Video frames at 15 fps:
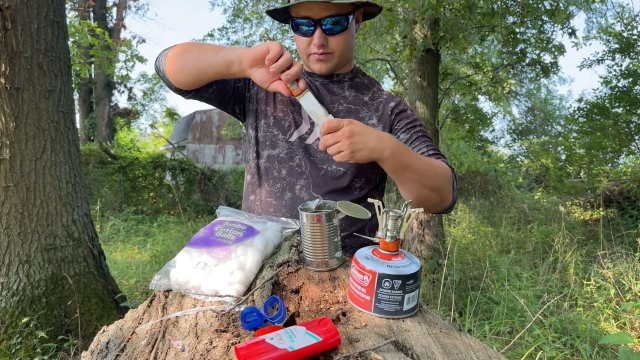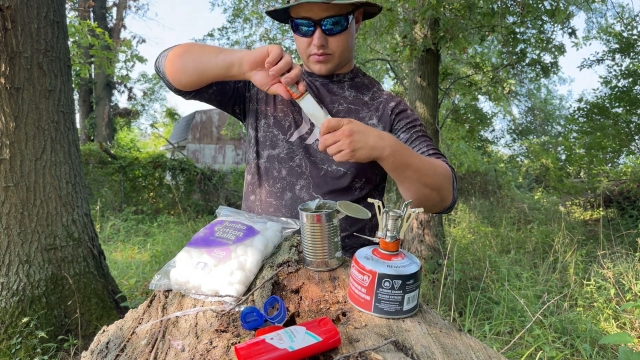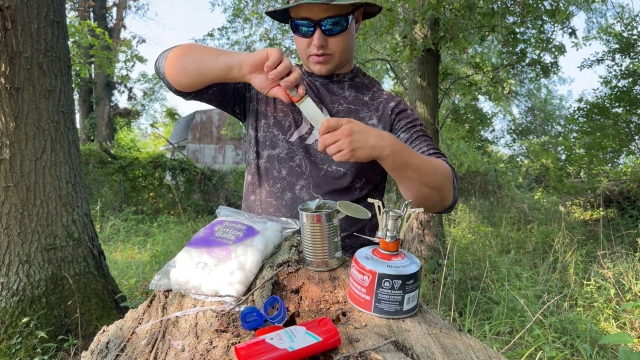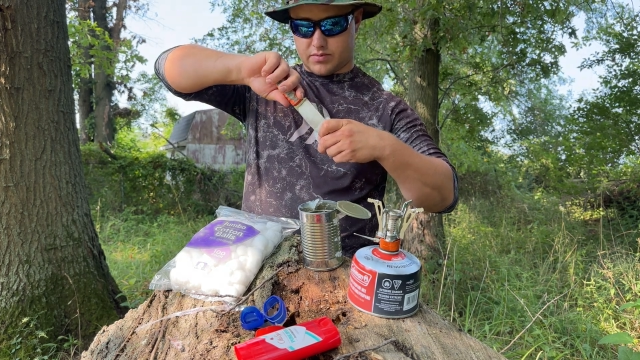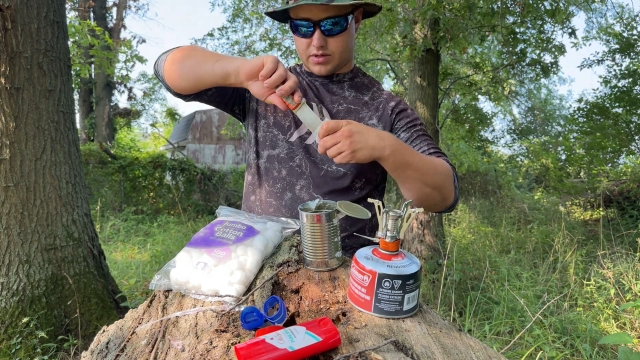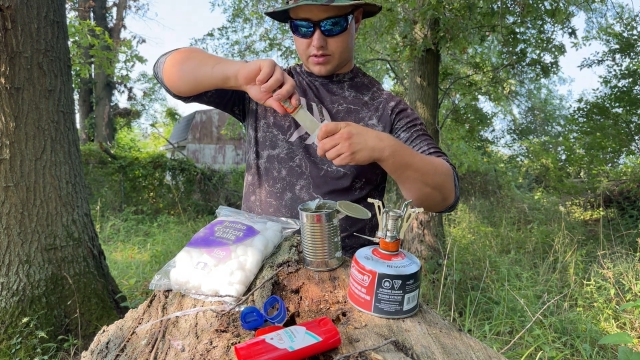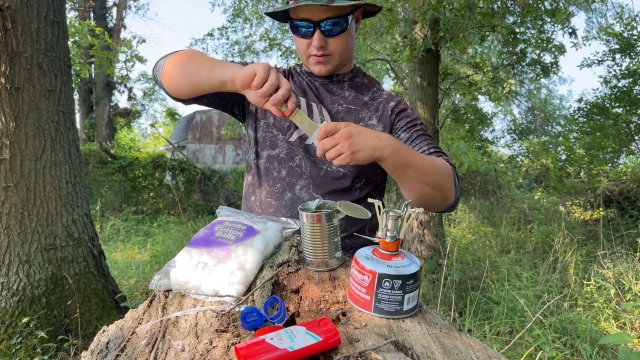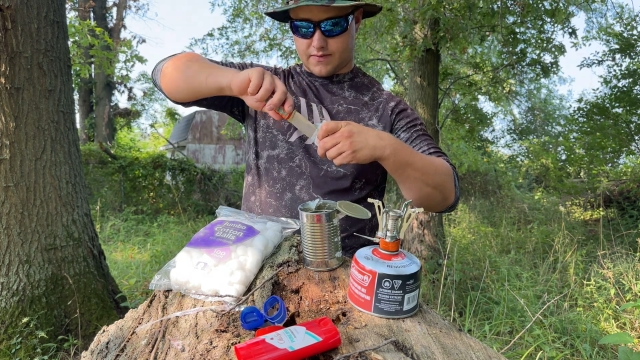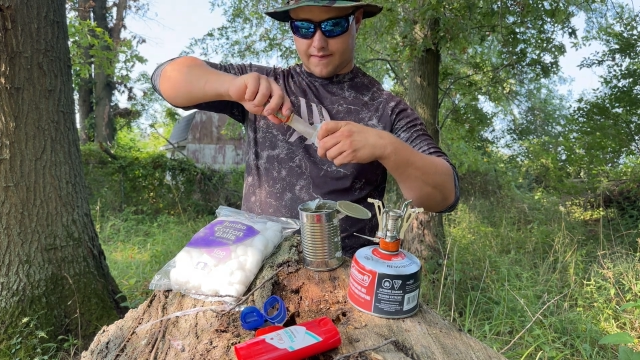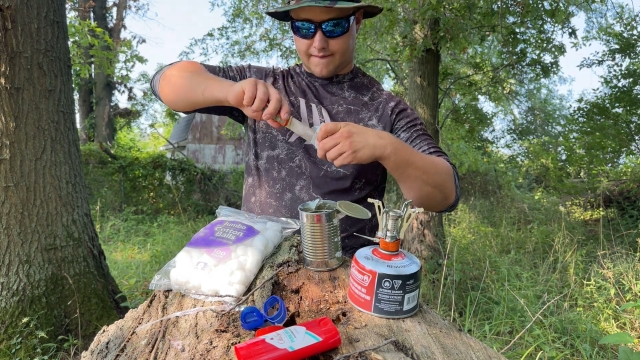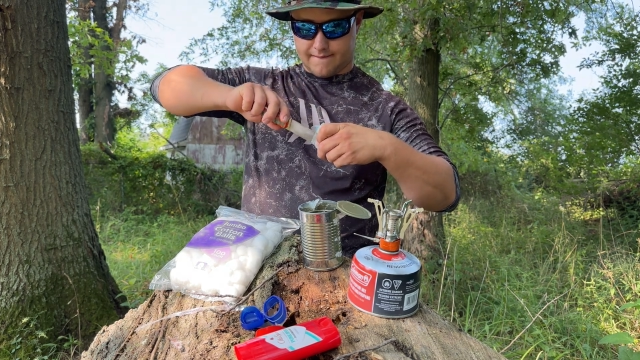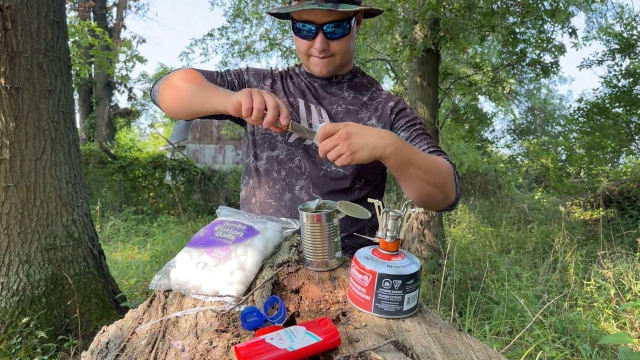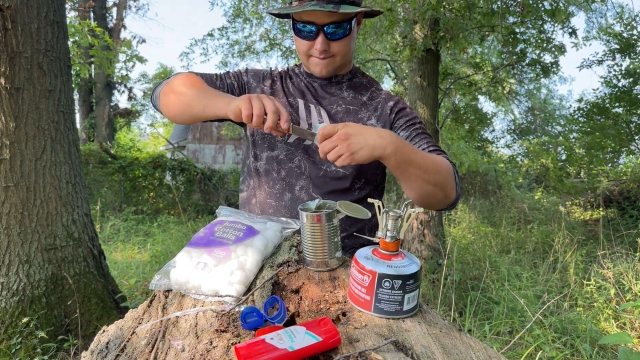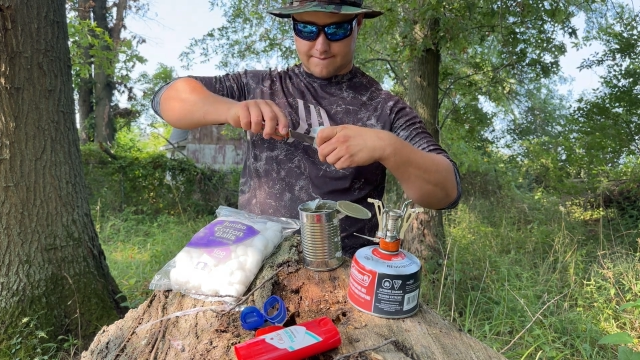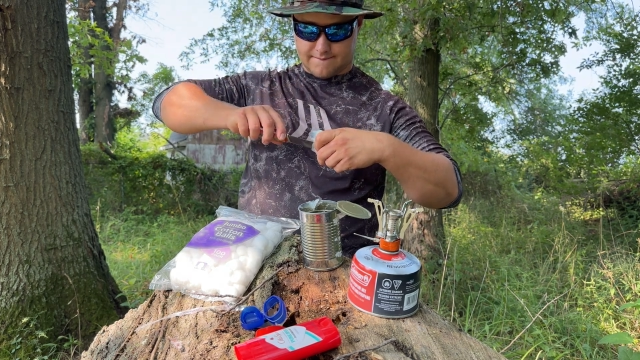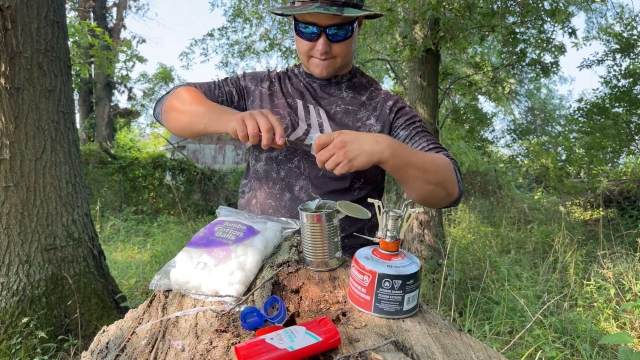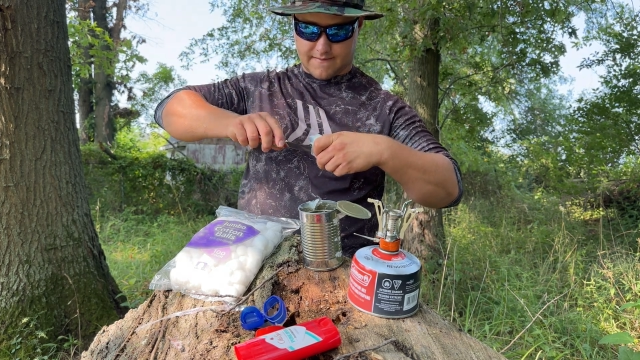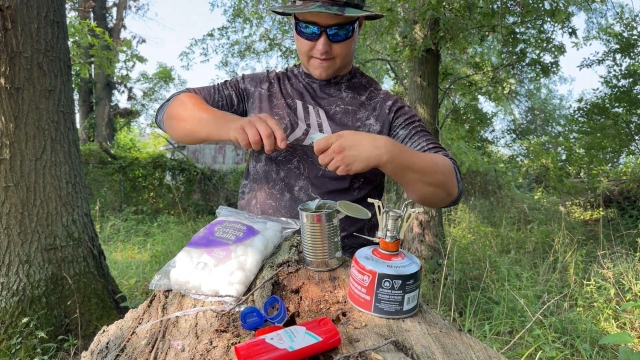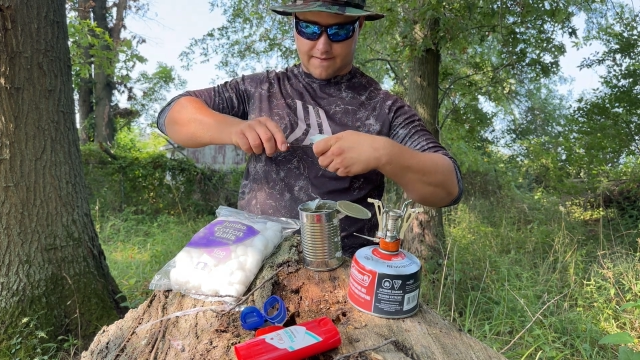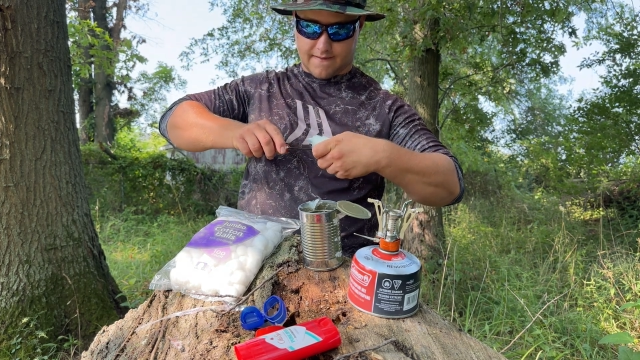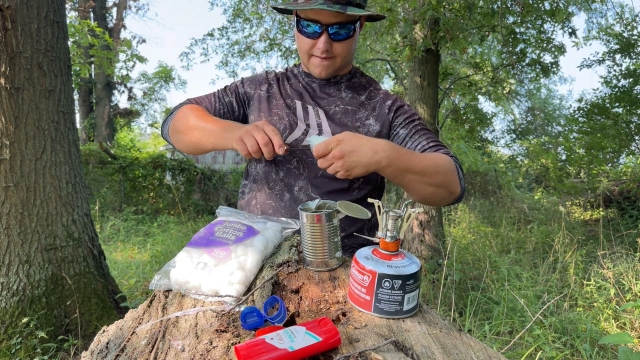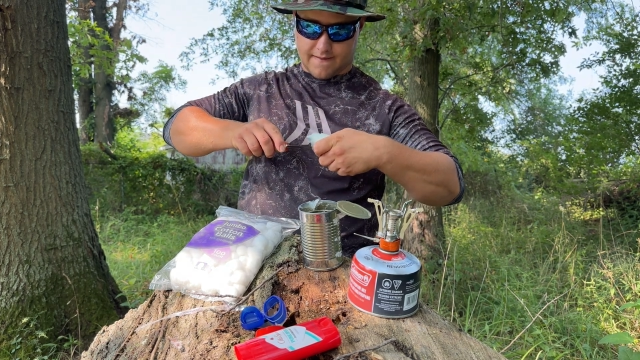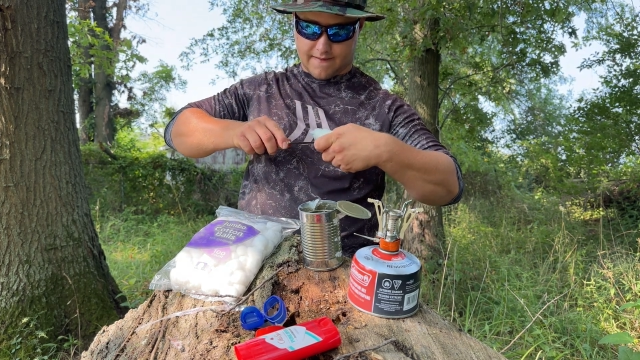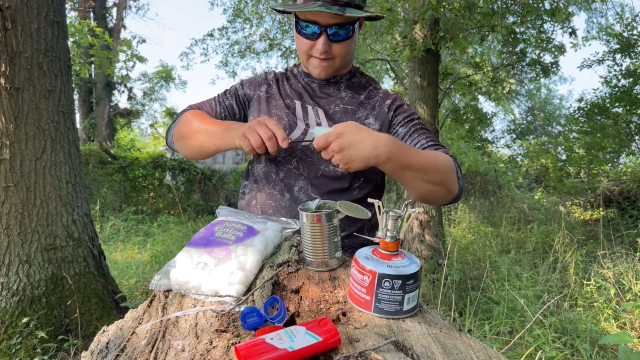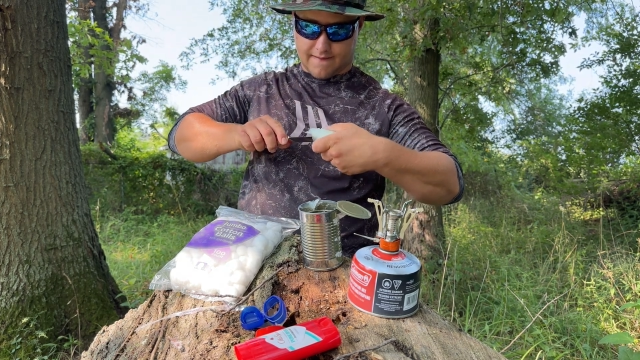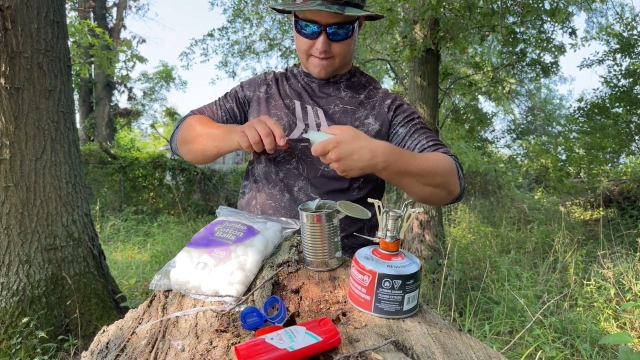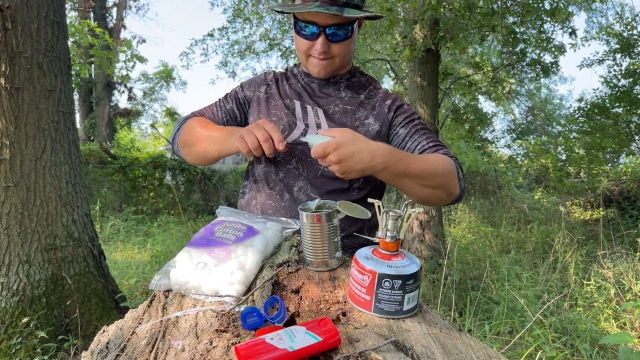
when I'm done. Ain't gonna hurt nothing.